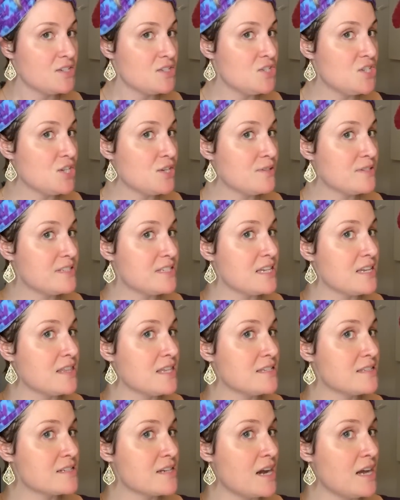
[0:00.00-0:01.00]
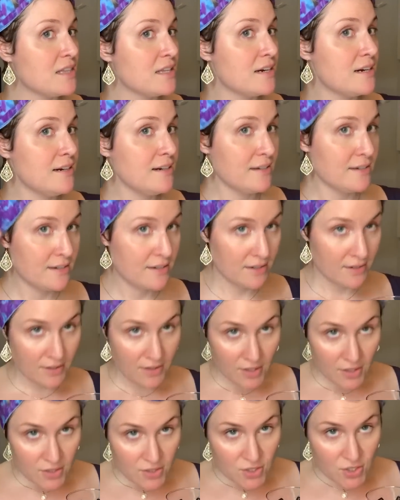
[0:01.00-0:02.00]
Do you see this color?
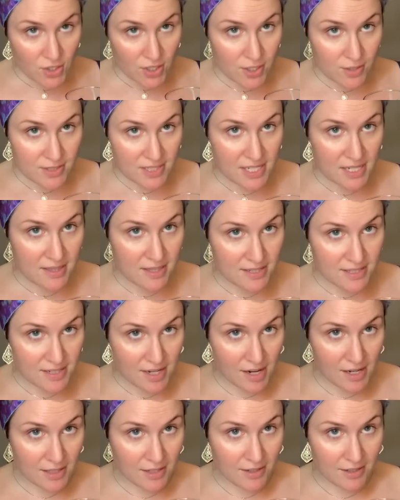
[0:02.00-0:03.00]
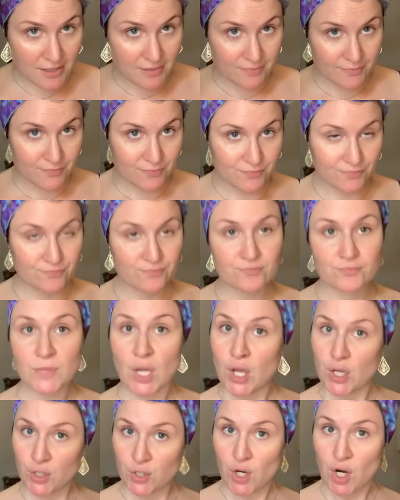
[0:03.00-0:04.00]
Do you see this color?
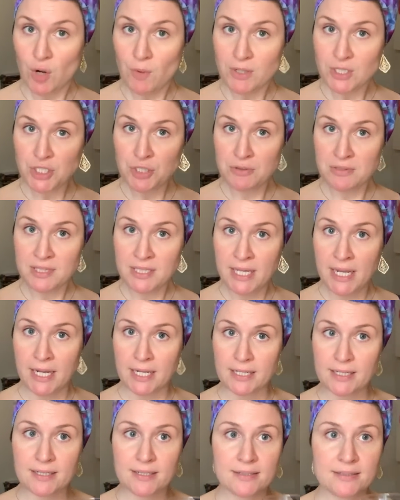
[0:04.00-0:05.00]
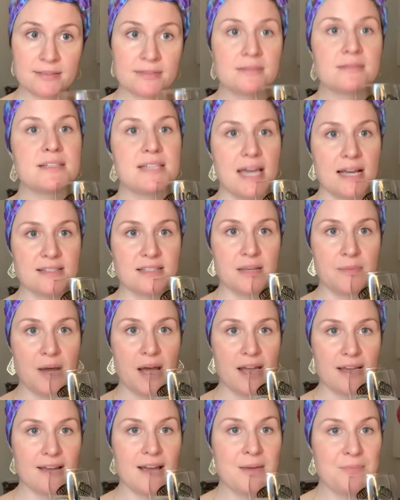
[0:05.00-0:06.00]
Girl, what you think? Yes, I'm
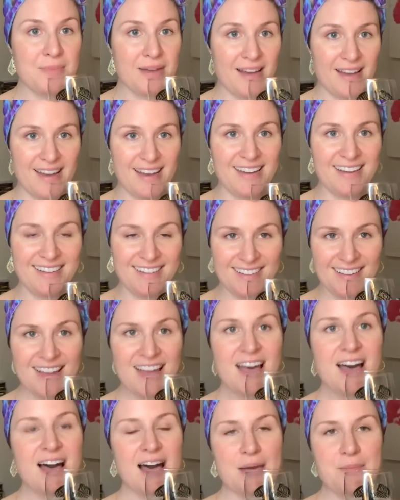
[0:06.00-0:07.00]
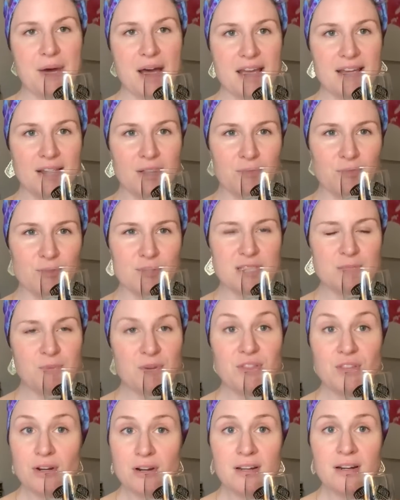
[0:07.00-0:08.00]
hiding roots,
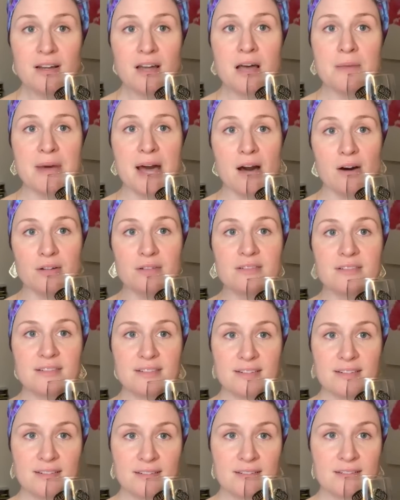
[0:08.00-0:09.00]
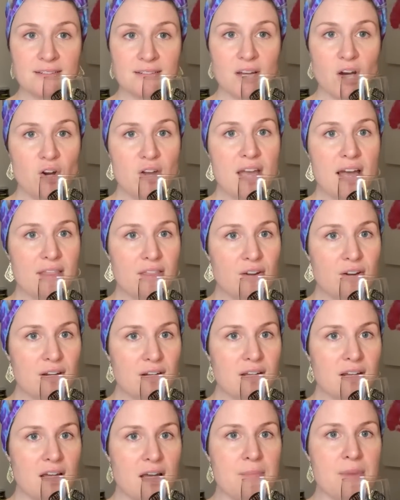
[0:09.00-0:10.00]
but they're gonna come out. Oh yeah, they're
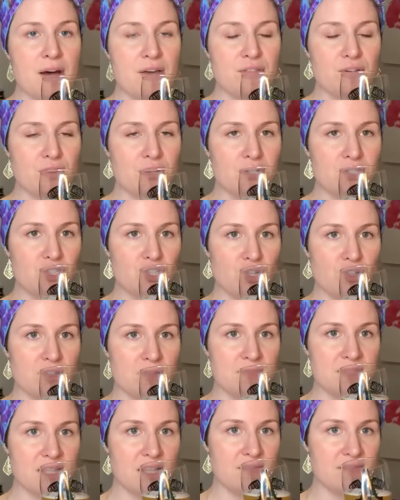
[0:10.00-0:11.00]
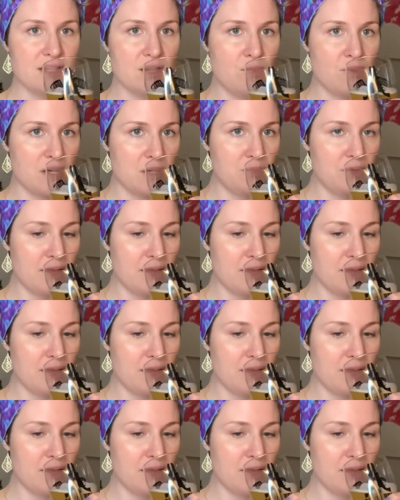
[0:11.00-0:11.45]
gonna come out. They're gonna show themselves. They wanna